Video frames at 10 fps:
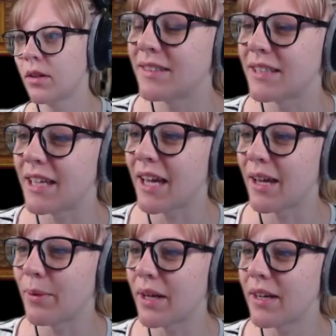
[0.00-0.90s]
So
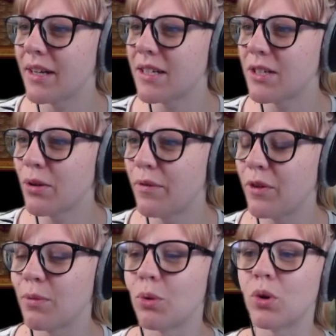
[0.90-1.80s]
yeah, we're gonna need to do a
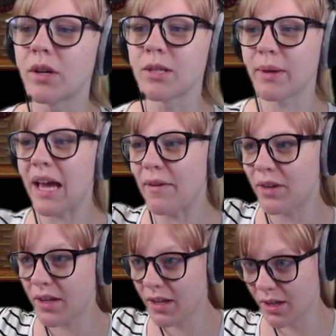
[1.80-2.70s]
few more because we have
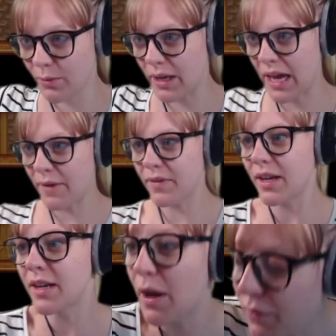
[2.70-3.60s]
a we have
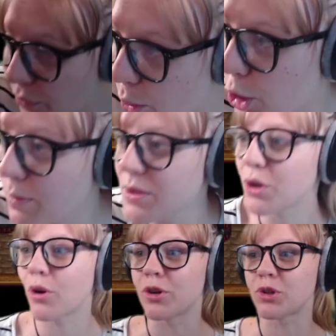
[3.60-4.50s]
enough room to
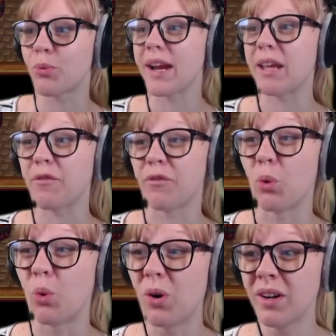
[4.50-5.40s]
grow
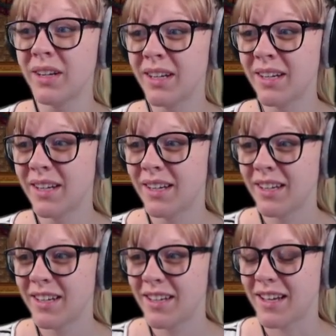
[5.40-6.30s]
24
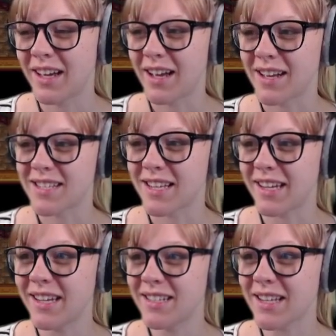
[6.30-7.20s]
uh,
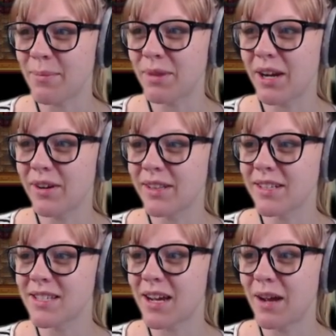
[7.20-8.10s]
seeds up there in
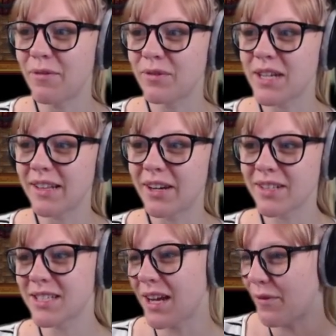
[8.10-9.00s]
the staff down there in
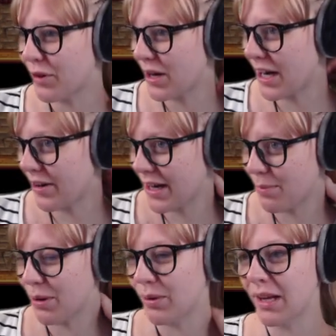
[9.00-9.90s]
the starfruit area,
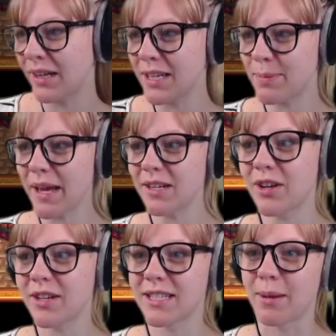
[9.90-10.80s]
but we'll at least be
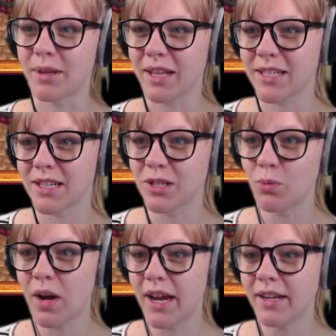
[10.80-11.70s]
turn some of these into
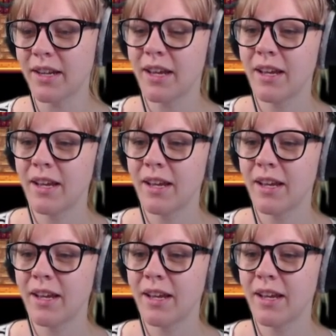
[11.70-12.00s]
wine.